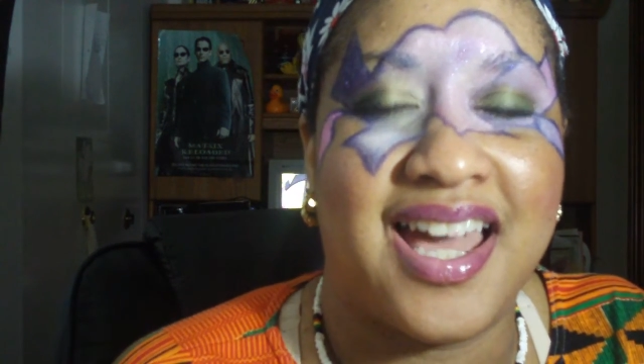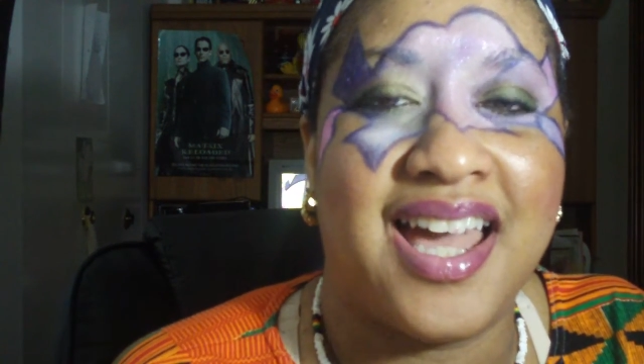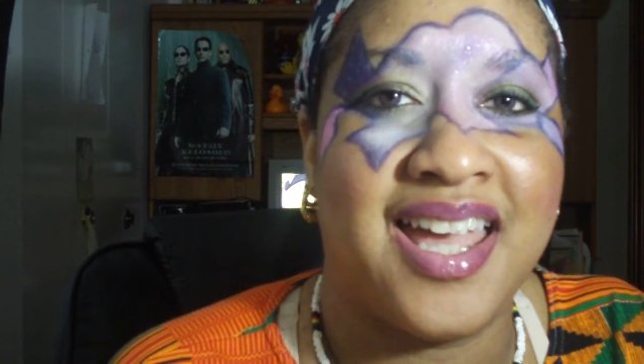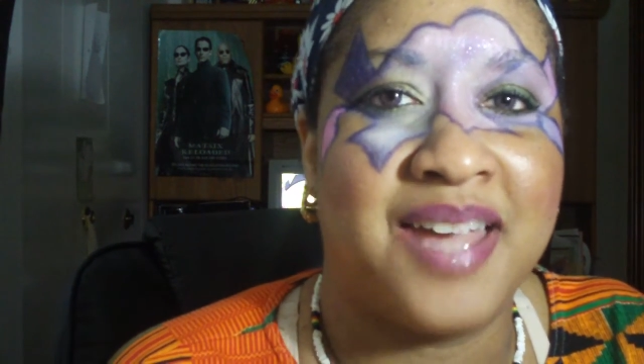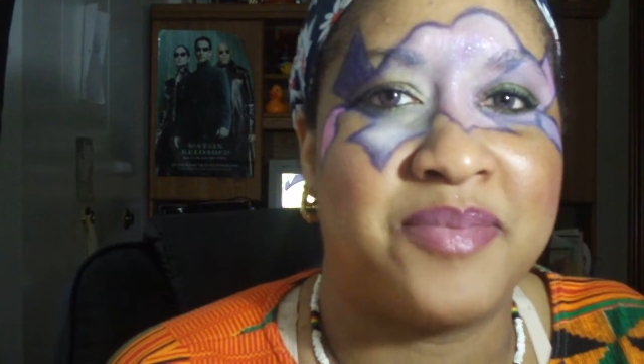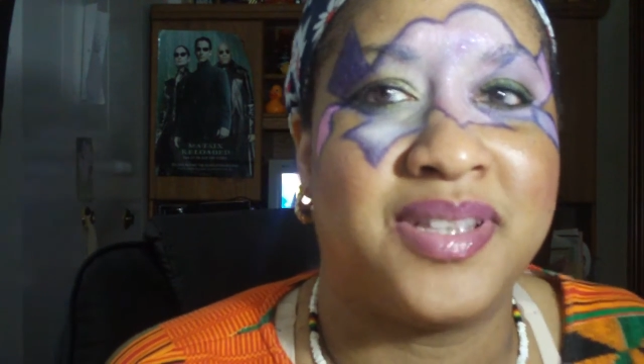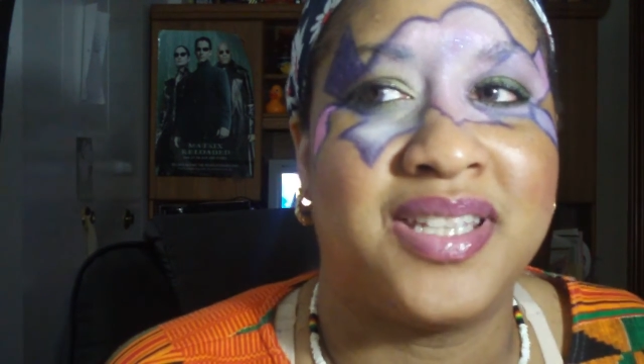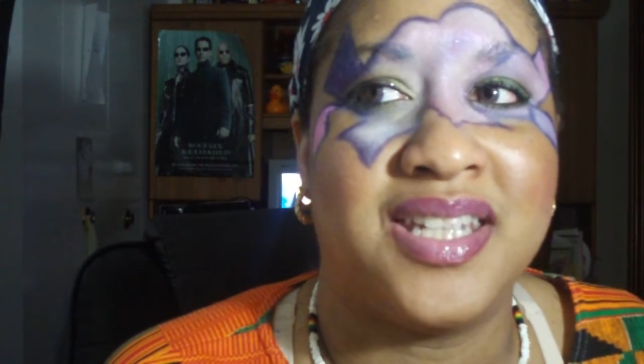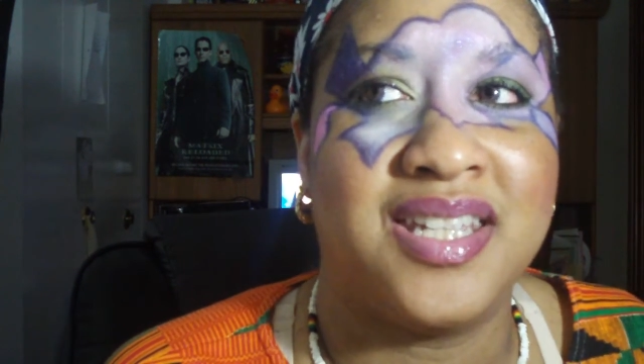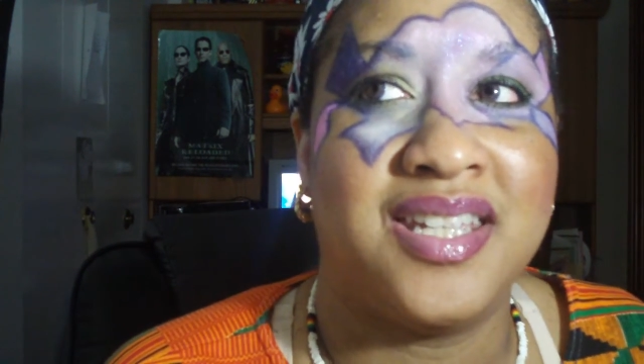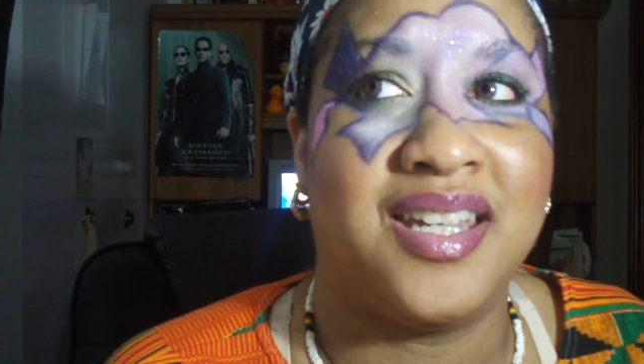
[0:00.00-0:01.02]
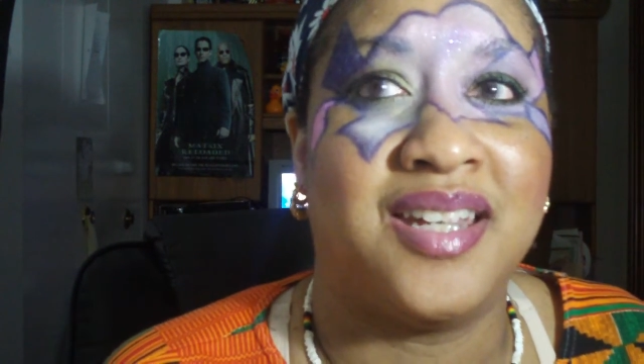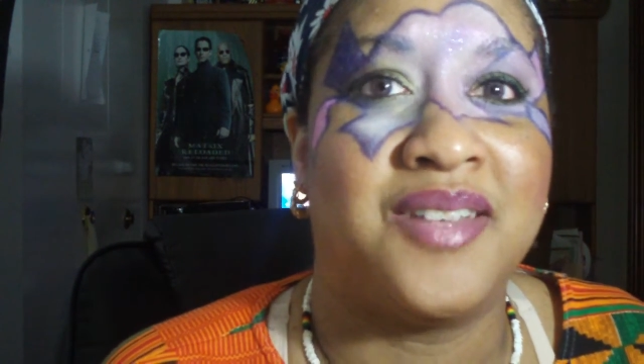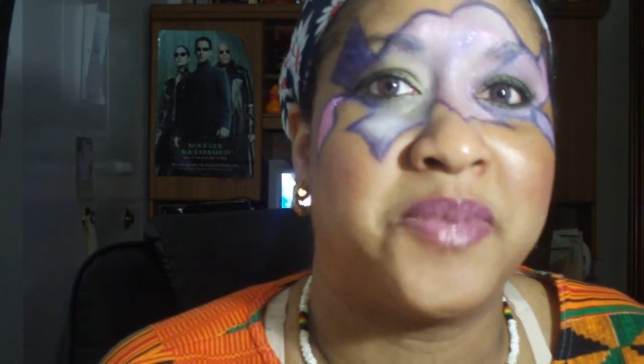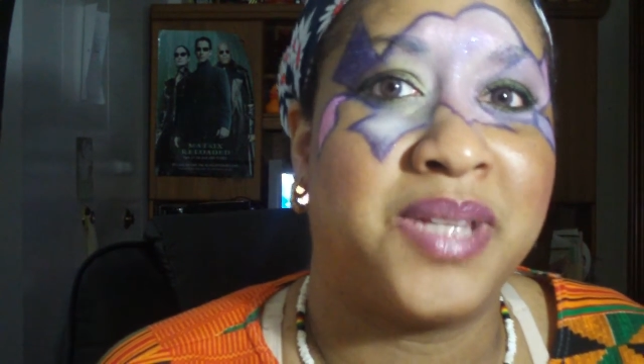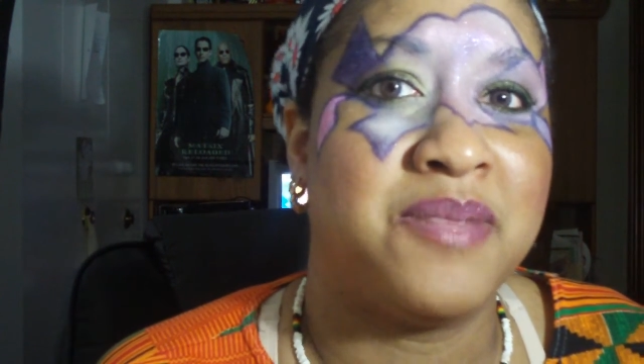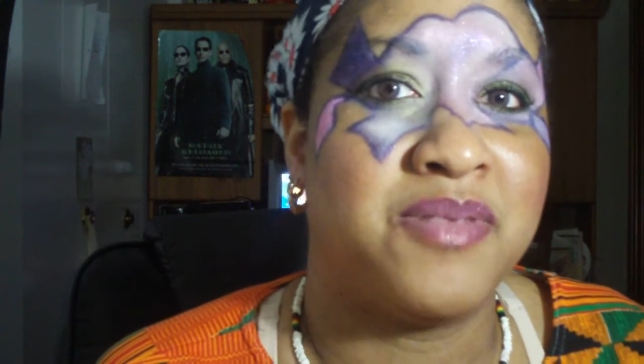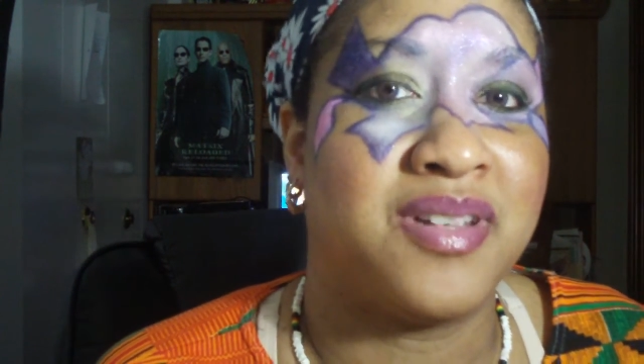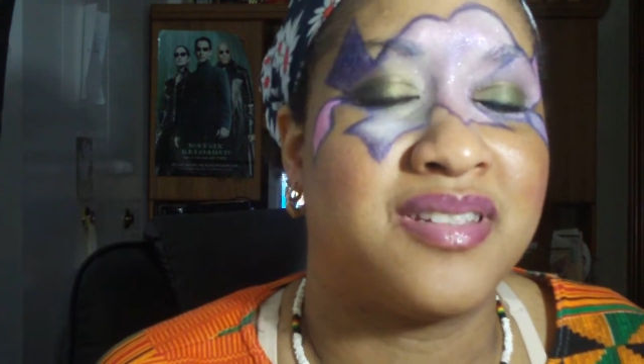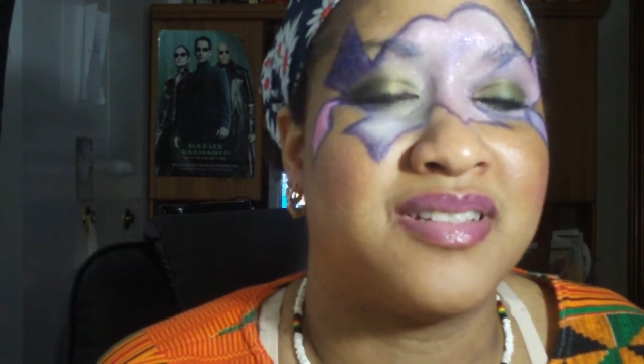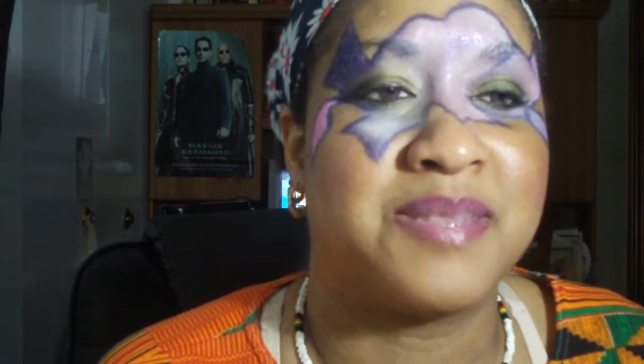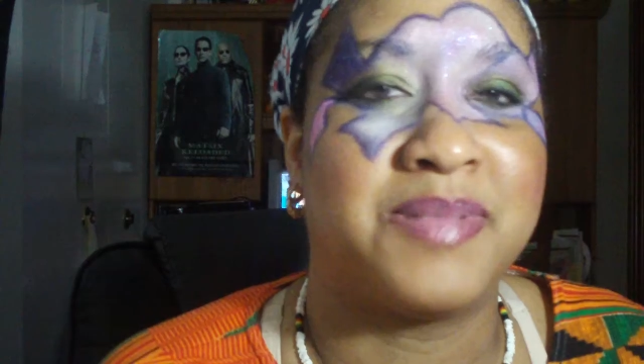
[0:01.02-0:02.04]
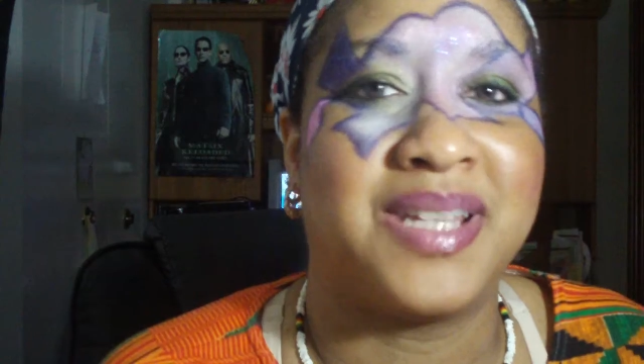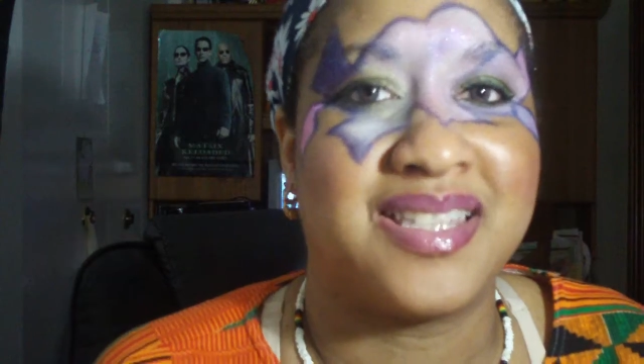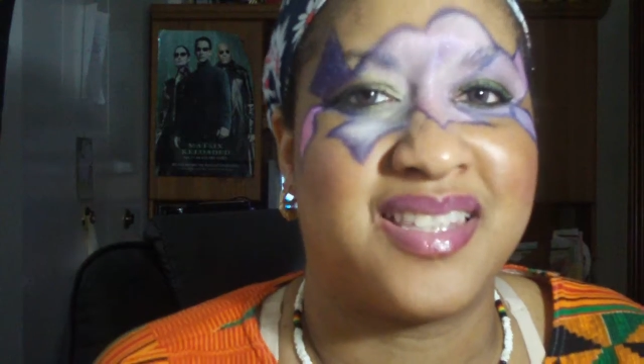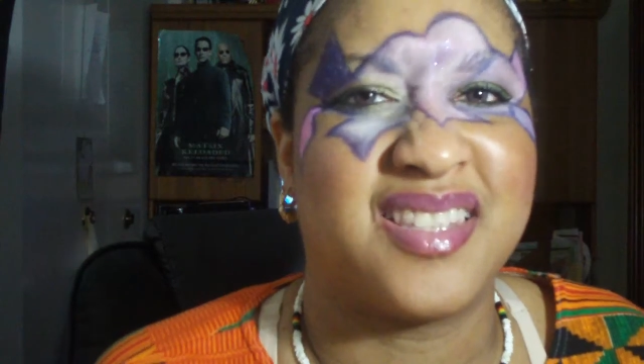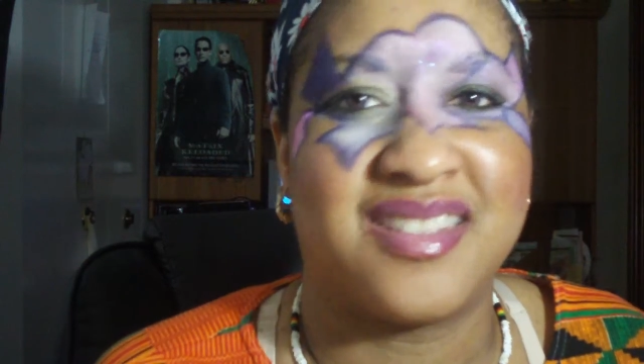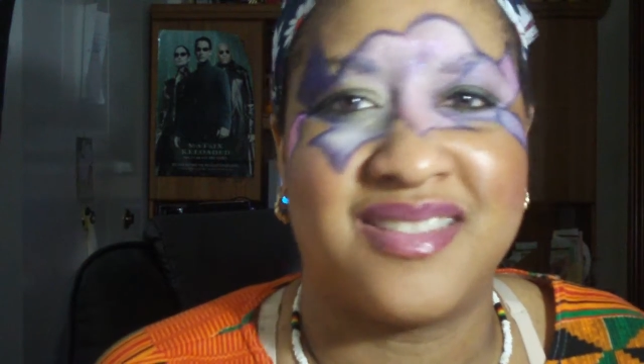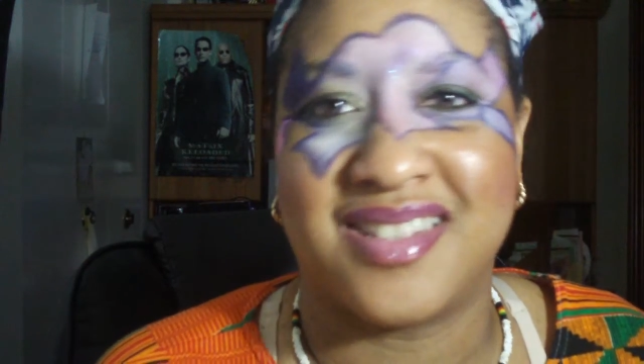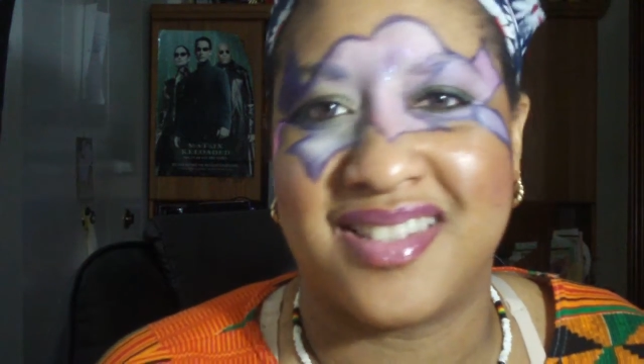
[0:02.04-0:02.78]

I have plenty of play brothers, play sisters,